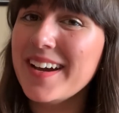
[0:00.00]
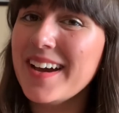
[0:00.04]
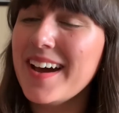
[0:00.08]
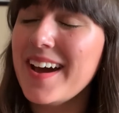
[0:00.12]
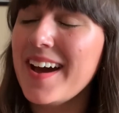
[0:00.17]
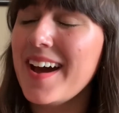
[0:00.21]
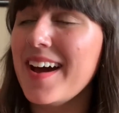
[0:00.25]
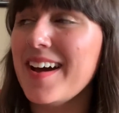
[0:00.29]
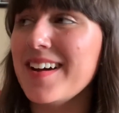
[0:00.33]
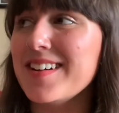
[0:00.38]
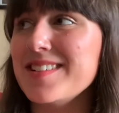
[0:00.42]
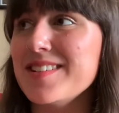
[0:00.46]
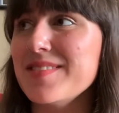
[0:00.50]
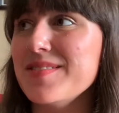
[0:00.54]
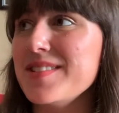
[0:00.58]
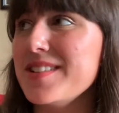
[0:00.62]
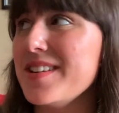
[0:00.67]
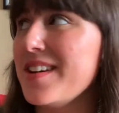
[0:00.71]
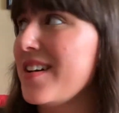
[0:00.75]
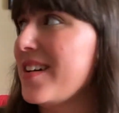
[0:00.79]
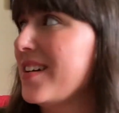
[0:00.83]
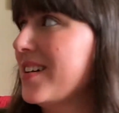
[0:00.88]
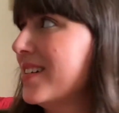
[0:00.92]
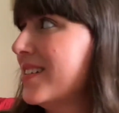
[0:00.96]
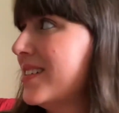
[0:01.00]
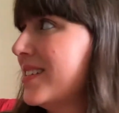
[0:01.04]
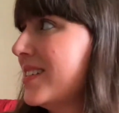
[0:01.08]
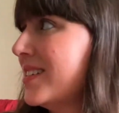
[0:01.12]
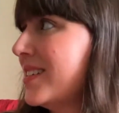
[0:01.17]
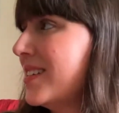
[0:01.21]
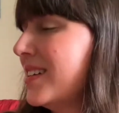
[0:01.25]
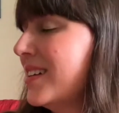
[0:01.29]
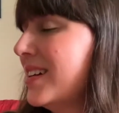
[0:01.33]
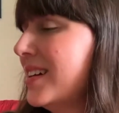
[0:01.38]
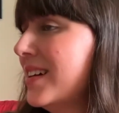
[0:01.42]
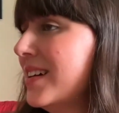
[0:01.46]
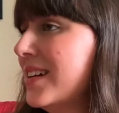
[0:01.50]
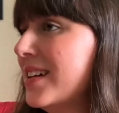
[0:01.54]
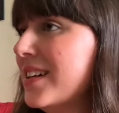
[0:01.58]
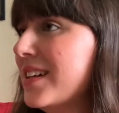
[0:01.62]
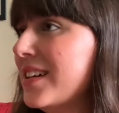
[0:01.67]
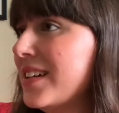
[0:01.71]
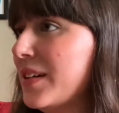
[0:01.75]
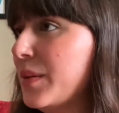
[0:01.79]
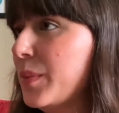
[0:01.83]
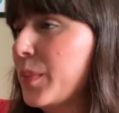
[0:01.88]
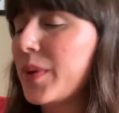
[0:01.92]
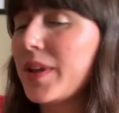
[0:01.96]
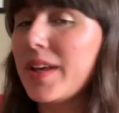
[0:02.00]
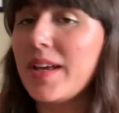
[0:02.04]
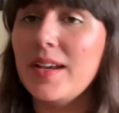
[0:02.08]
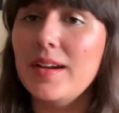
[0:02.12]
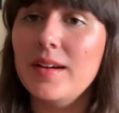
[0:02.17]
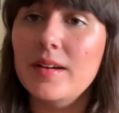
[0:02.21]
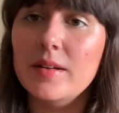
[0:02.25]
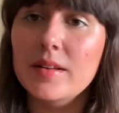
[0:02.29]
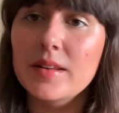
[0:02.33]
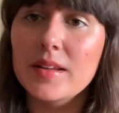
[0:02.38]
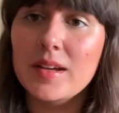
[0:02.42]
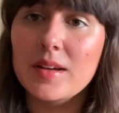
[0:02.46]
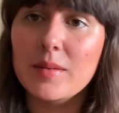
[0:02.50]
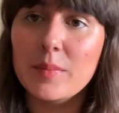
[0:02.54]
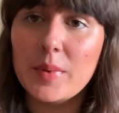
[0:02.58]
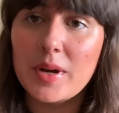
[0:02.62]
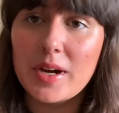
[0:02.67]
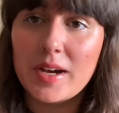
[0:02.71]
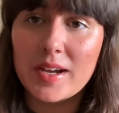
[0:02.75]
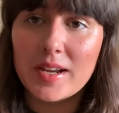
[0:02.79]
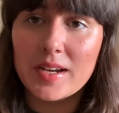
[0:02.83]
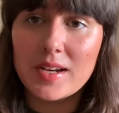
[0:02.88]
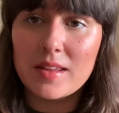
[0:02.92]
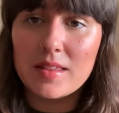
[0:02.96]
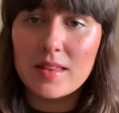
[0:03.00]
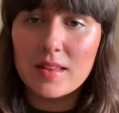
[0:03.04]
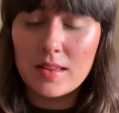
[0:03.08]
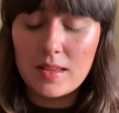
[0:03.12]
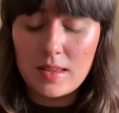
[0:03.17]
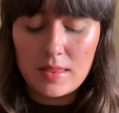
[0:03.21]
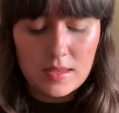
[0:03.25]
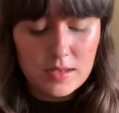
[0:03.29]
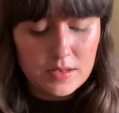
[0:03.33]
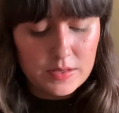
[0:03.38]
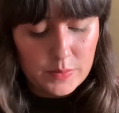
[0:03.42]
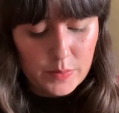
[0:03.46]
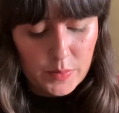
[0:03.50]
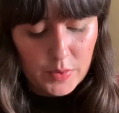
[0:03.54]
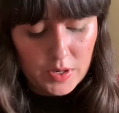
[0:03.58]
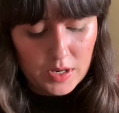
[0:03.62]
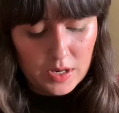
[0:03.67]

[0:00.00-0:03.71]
I actually was not planning on like buying anything like this, but